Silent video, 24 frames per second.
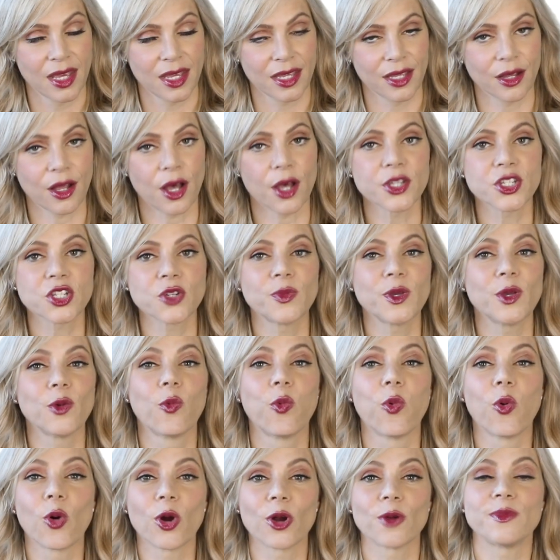You'll also be
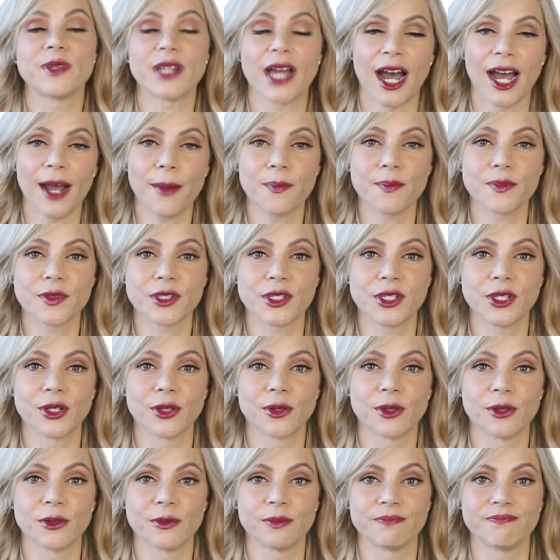warmed up,
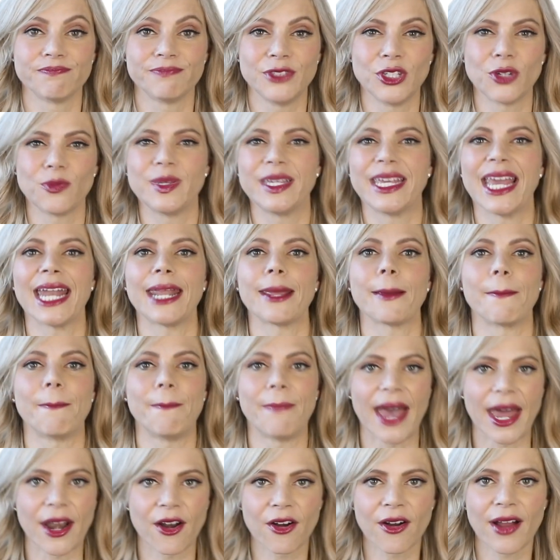so you'll be getting
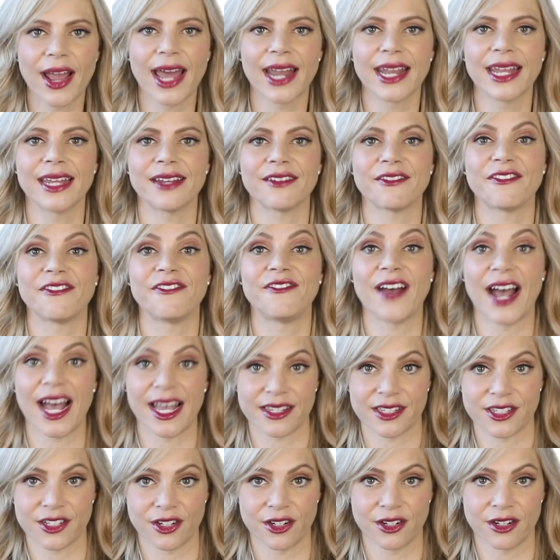better at it
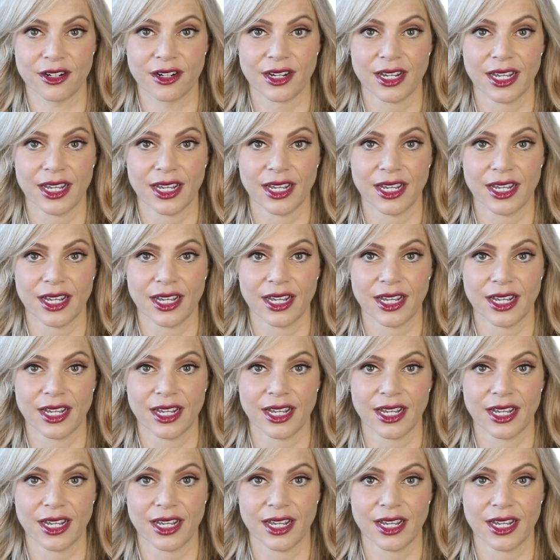faster.